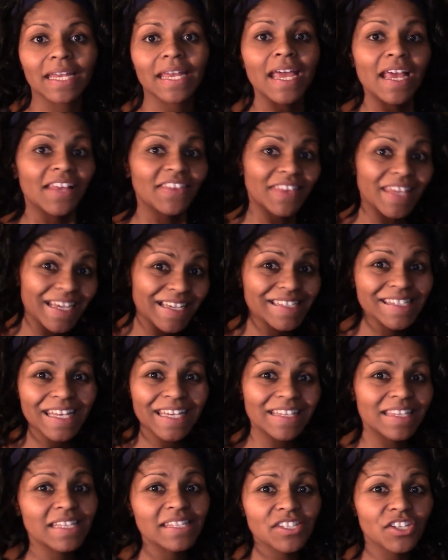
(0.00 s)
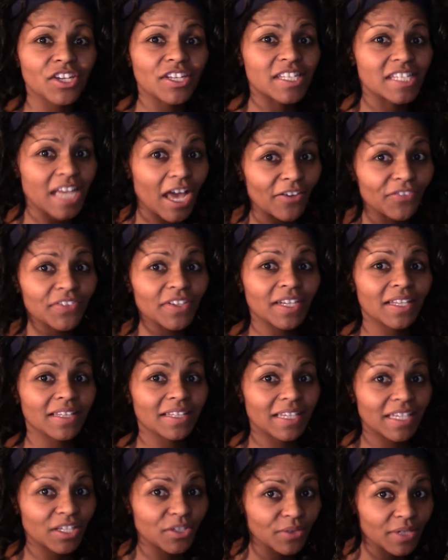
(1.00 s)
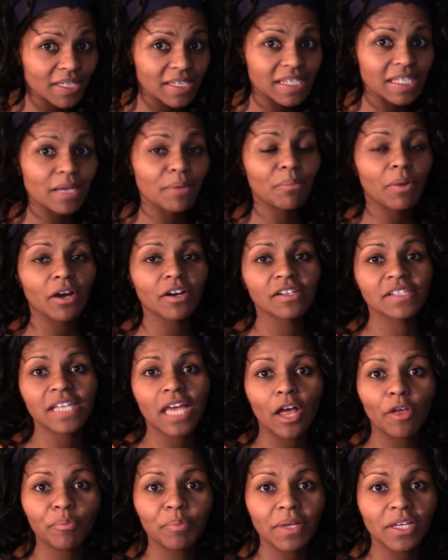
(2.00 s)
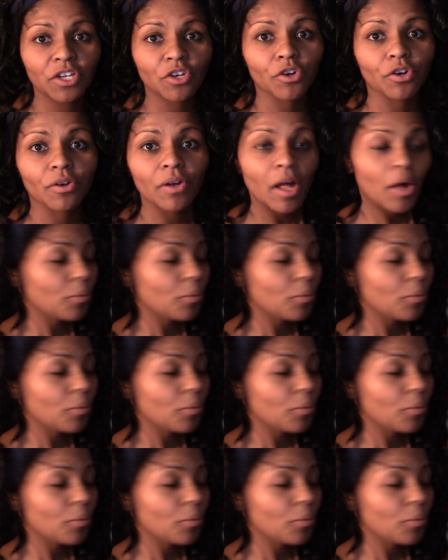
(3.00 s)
Things like this could definitely, you could see Mars helping here.